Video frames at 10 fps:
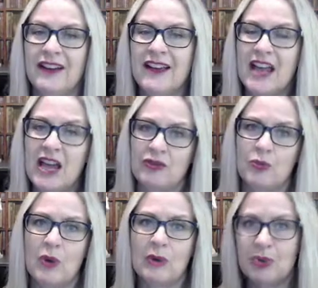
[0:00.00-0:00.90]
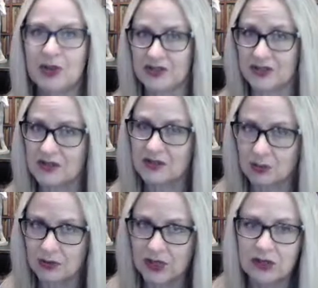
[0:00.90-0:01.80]
if one person is
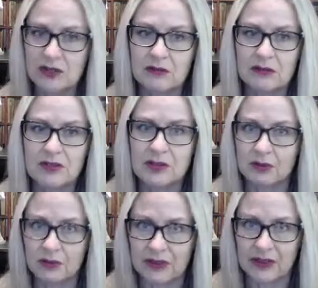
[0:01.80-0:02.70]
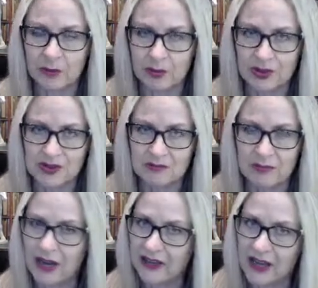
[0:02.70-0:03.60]
talking to another person,
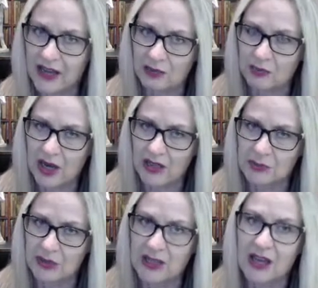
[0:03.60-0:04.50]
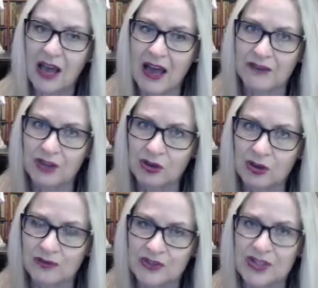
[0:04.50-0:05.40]
party A and party B, having a
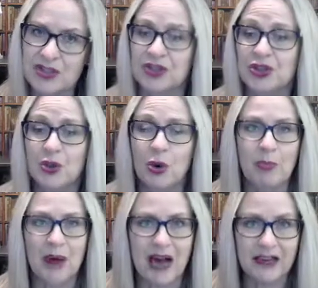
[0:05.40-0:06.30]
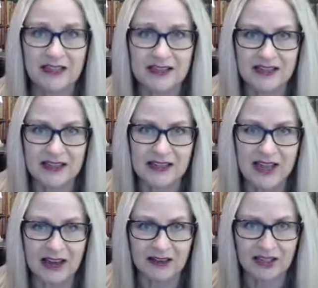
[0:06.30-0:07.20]
conversation, your party C
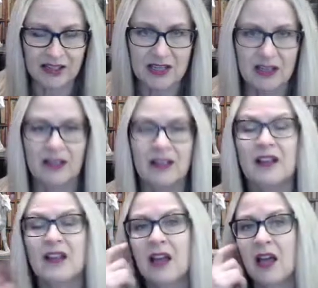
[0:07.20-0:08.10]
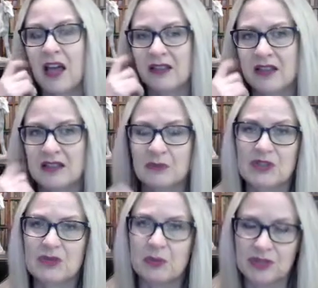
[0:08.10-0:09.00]
out here, and there's a
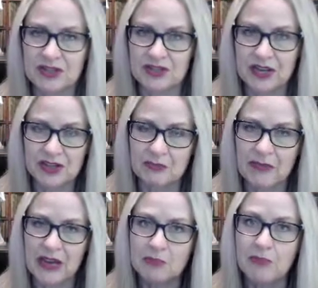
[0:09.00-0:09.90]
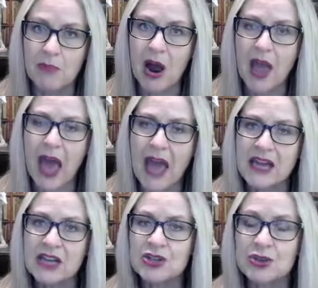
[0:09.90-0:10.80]
misrepresentation made by
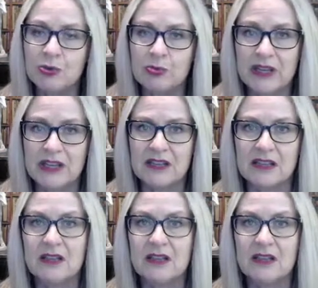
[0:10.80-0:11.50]
A to B,